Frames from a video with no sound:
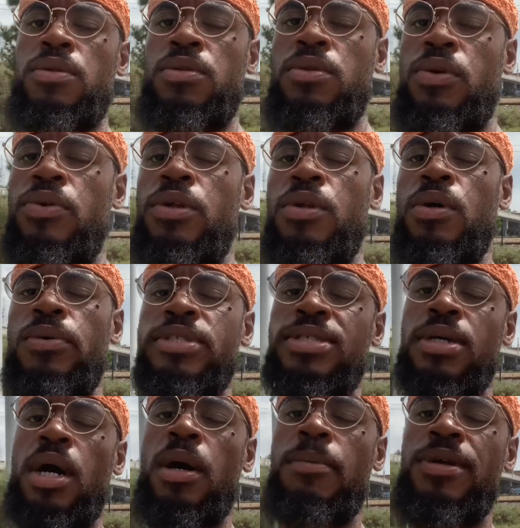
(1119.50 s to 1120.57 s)
You already know what
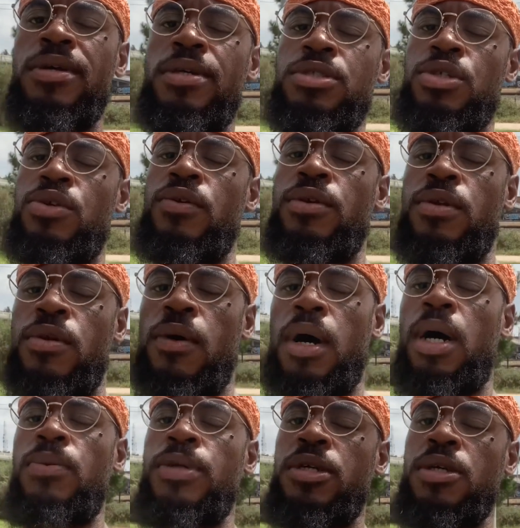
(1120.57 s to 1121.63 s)
time it is and you already know
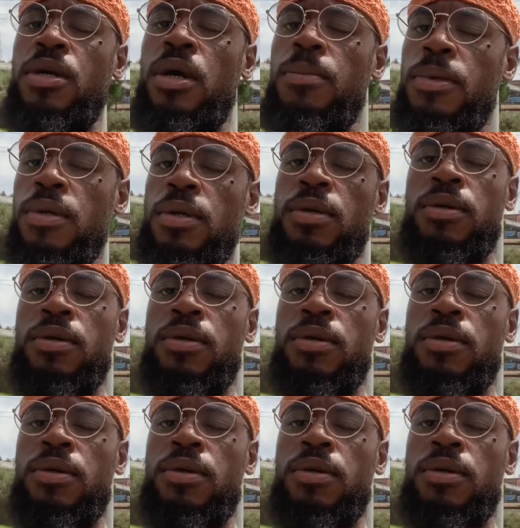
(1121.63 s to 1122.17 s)
how we coming.